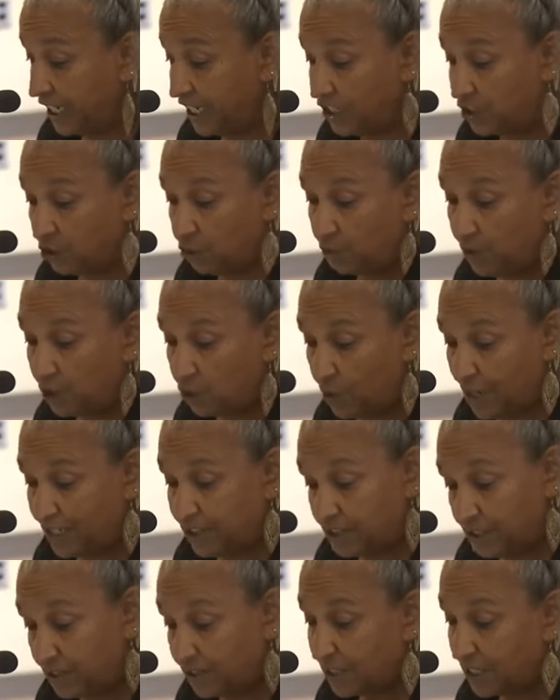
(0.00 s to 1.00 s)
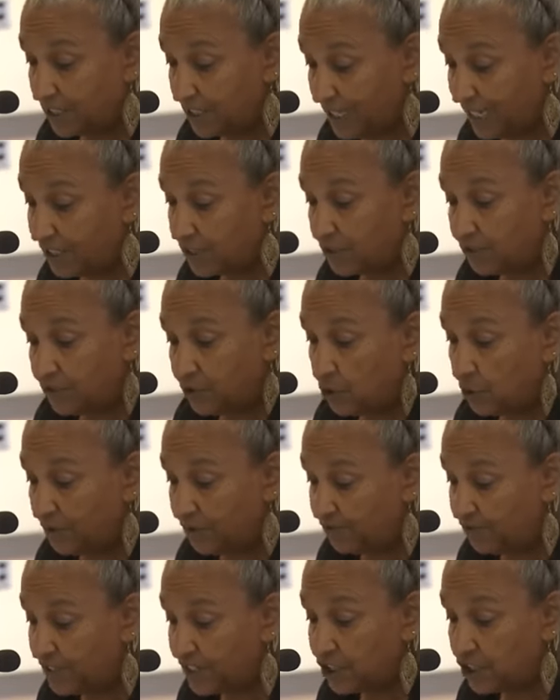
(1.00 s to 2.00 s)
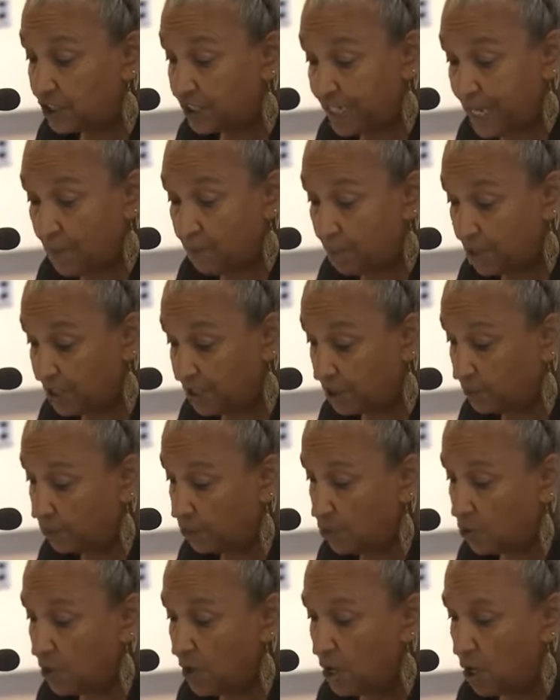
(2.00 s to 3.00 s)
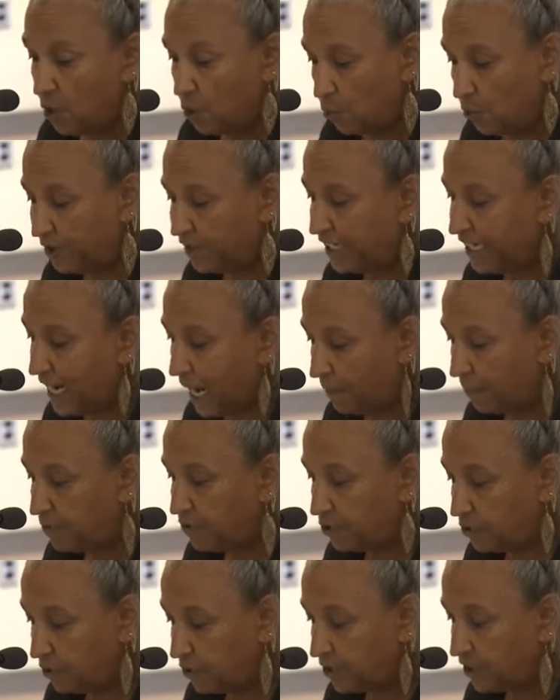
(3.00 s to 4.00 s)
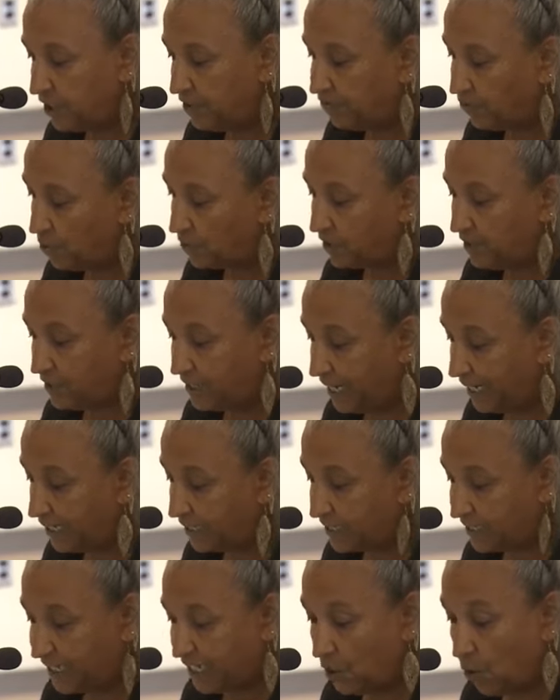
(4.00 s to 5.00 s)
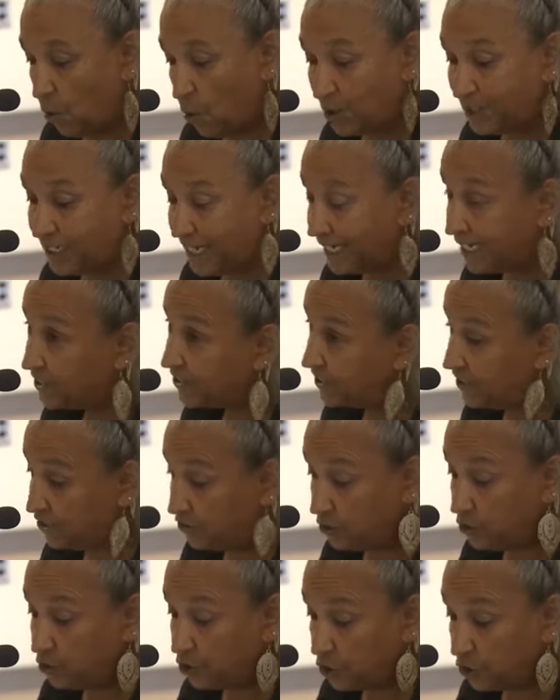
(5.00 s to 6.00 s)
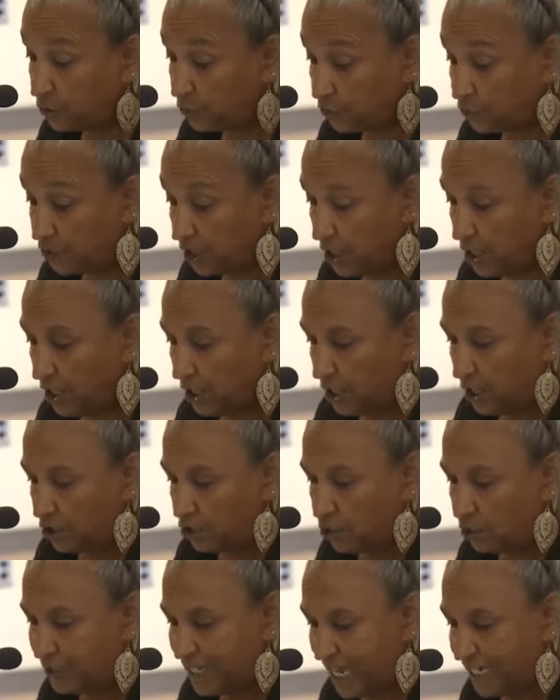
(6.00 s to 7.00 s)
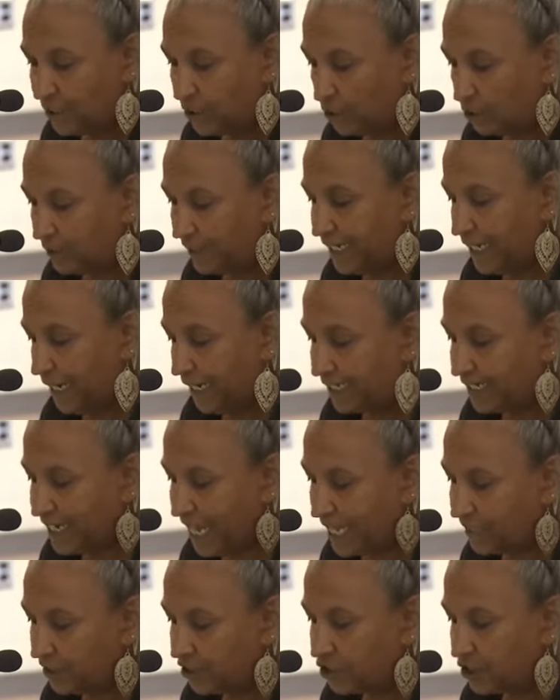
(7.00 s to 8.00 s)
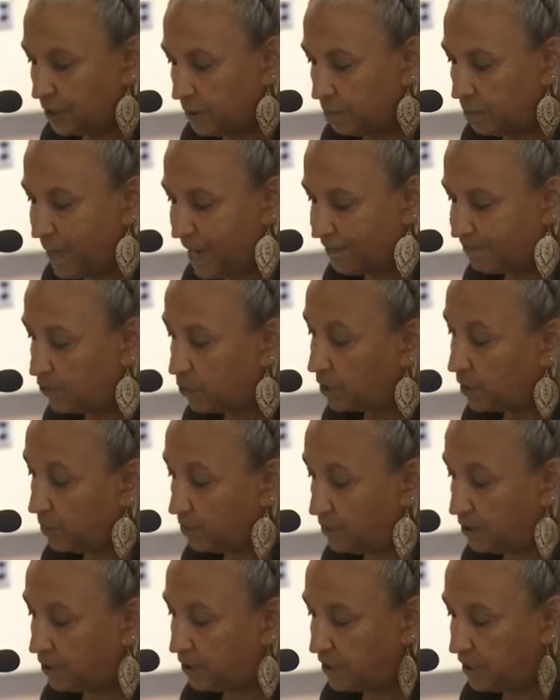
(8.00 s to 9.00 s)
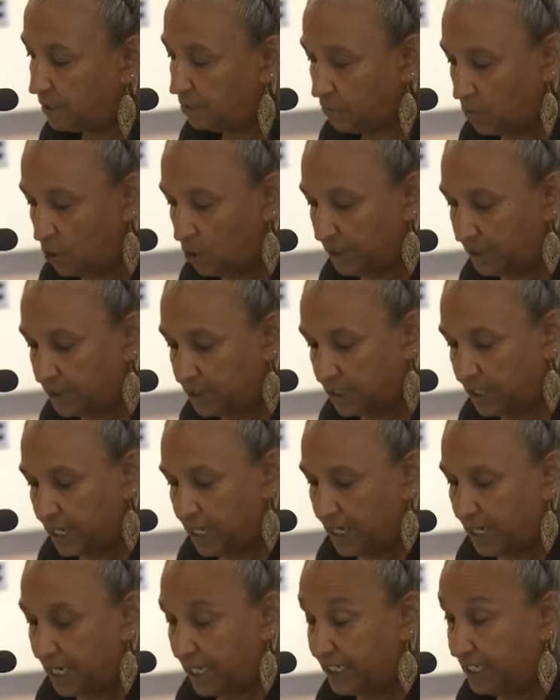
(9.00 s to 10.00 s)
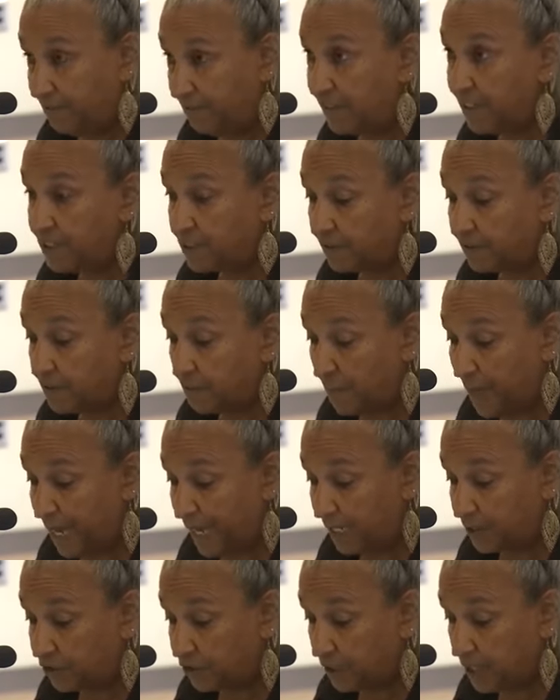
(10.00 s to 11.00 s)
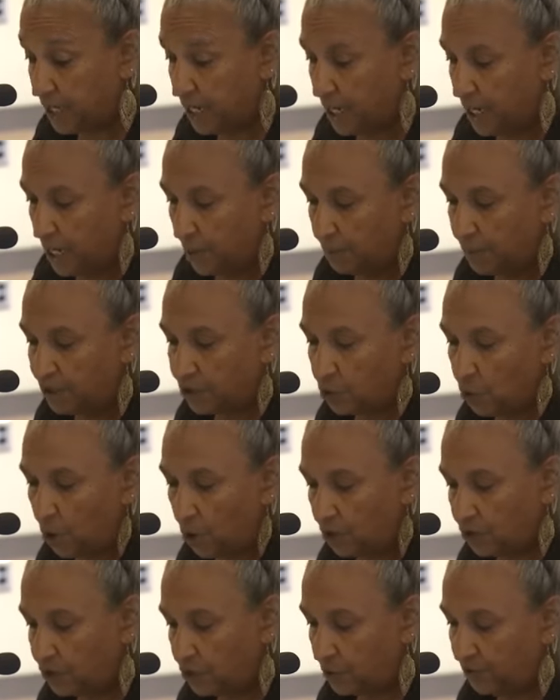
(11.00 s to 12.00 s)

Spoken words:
Education request this collective to envision that principle with the opportunity for the legacy or legacies you choose, to not only acknowledge impactful community moments and events of the past, but to